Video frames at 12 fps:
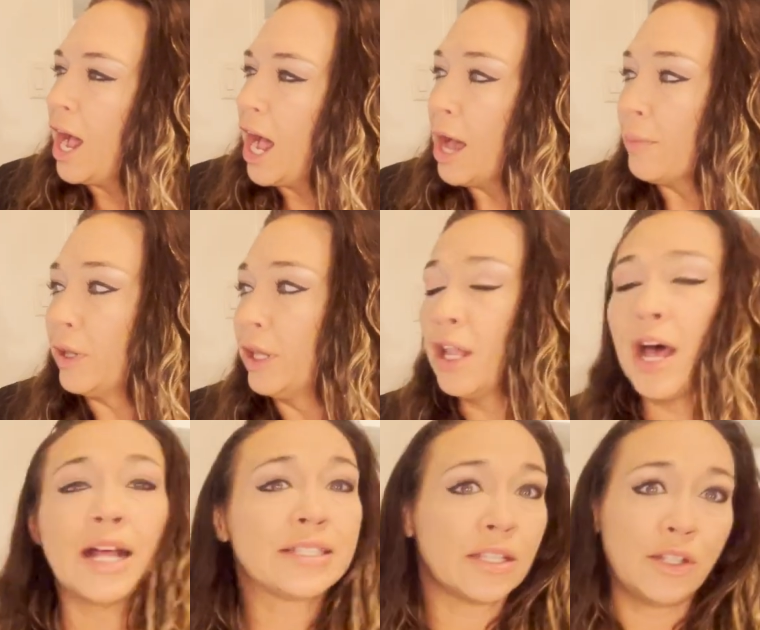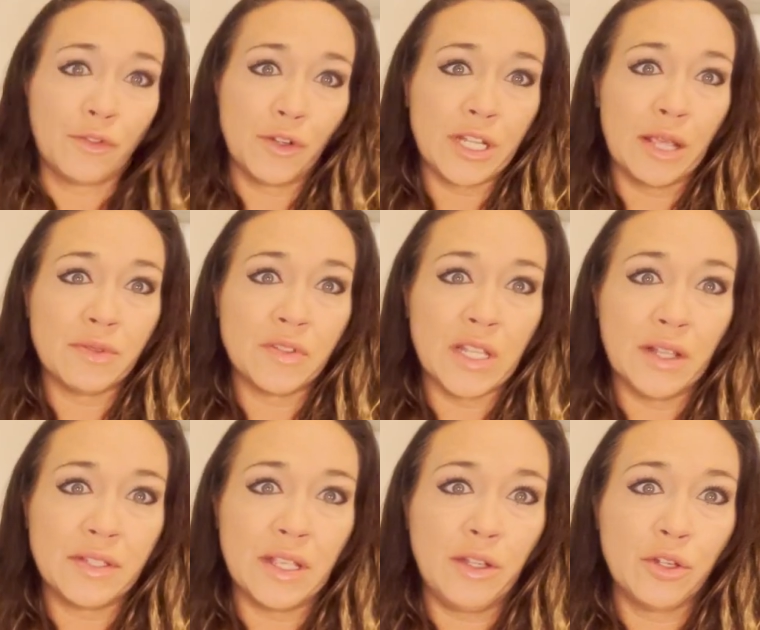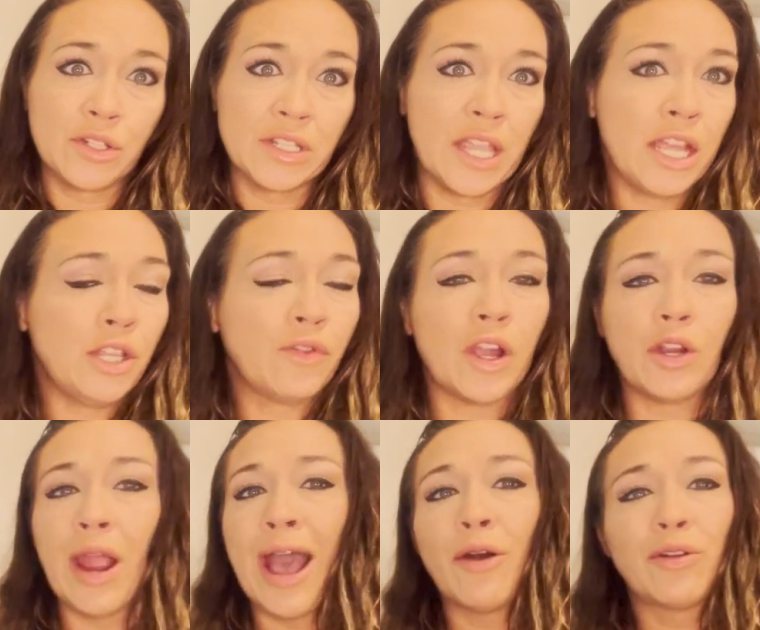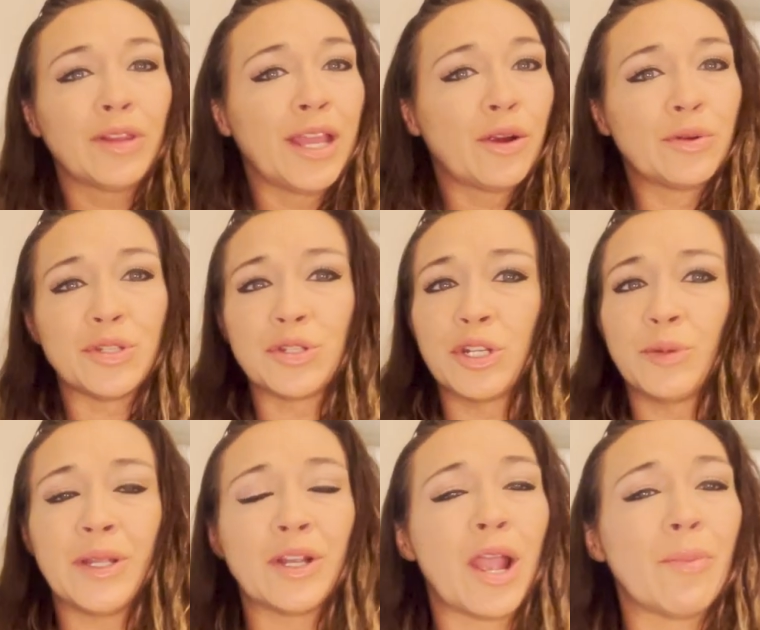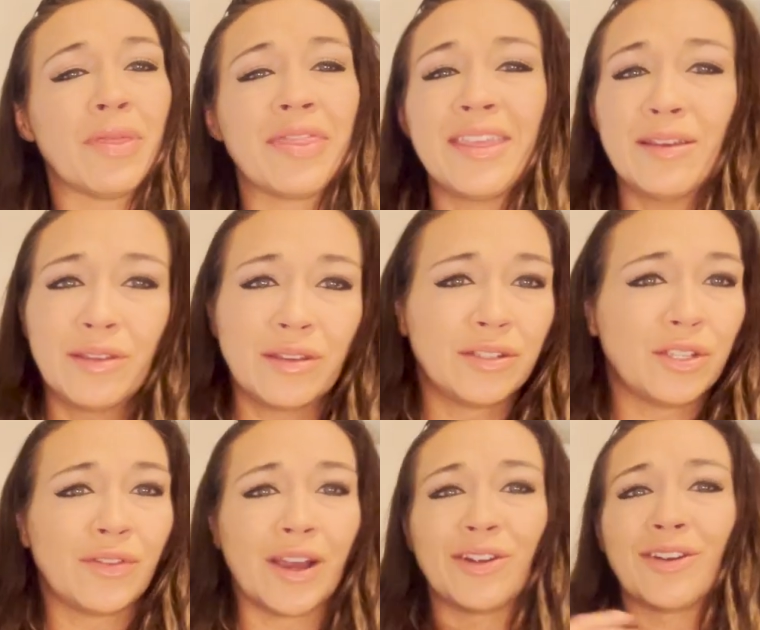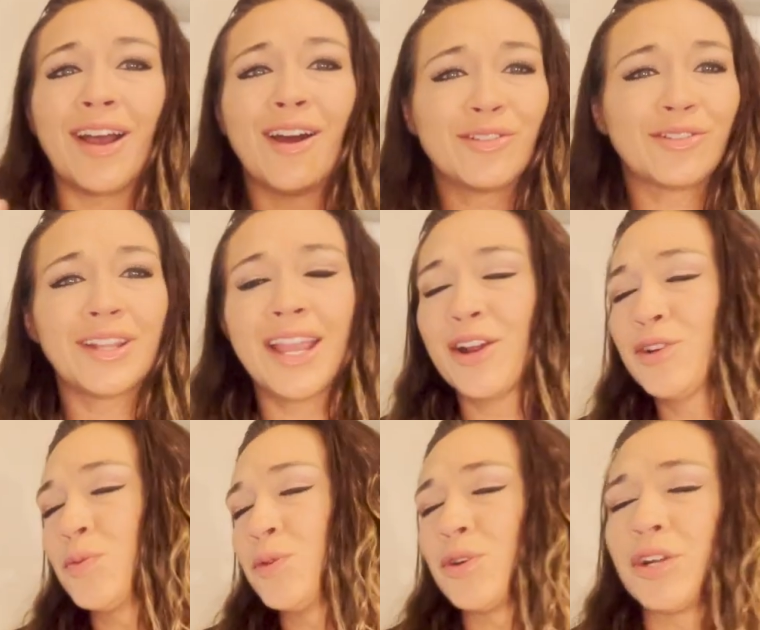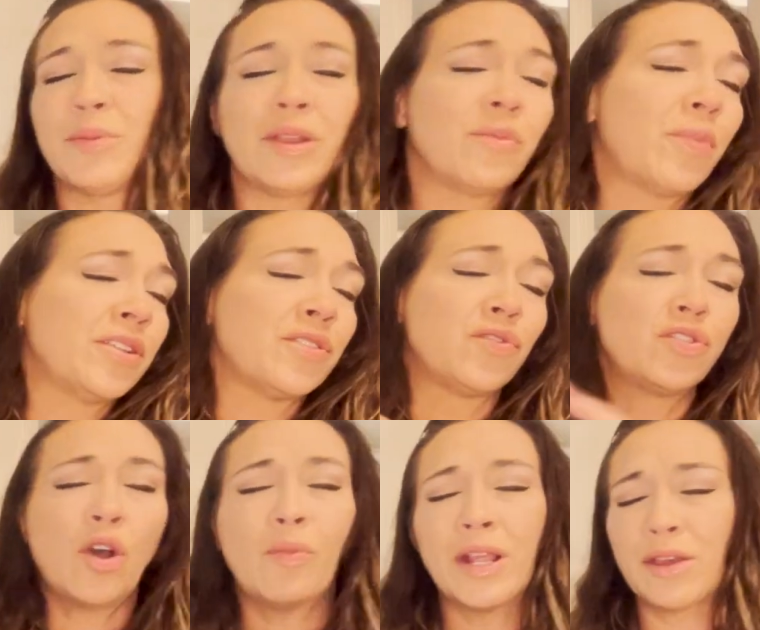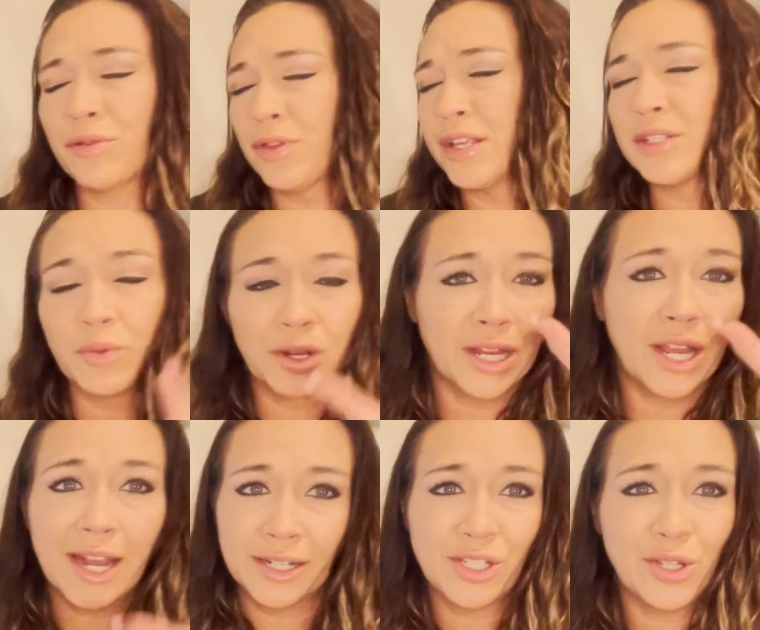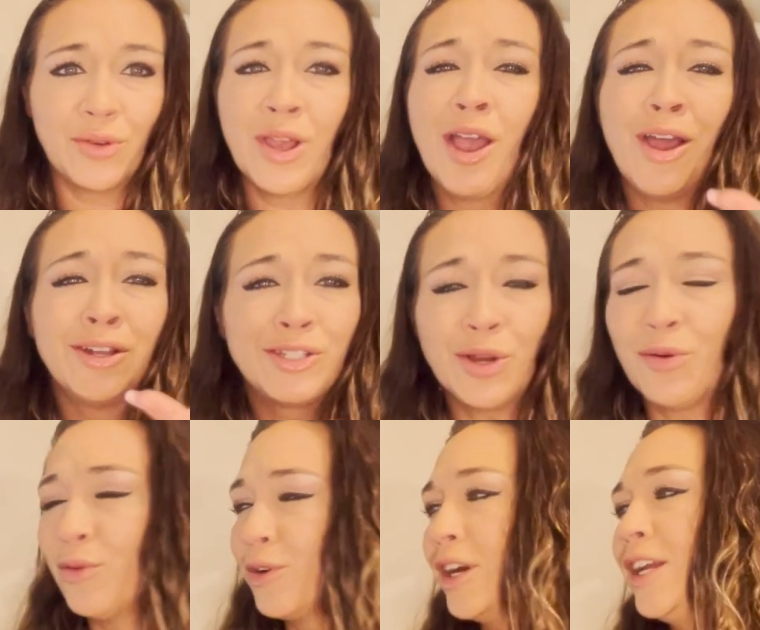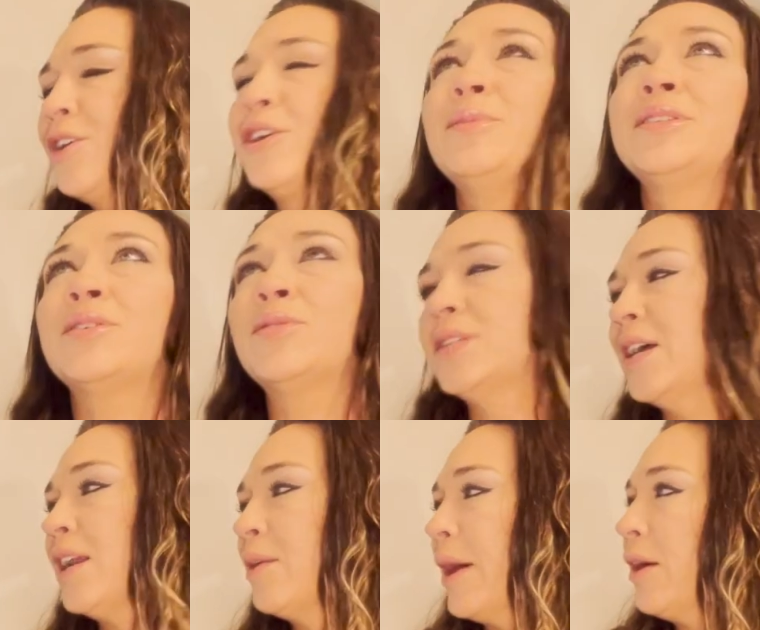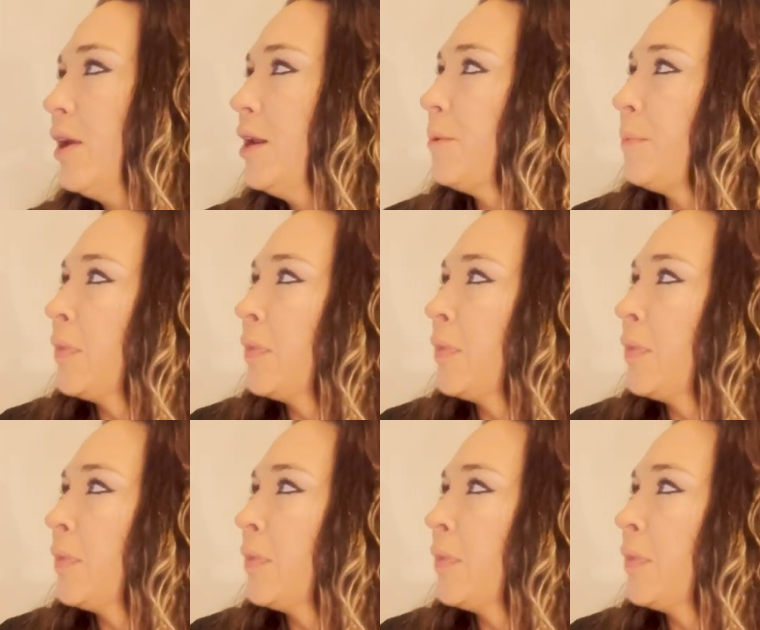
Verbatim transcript: Um, lots of different types of cells in your skin. You've got your outer layer, which is going to be your epithelial. You've got your underlayers, which are going to be composed of so many other things that we're going to get to. Don't worry, you're going to be so excited about it.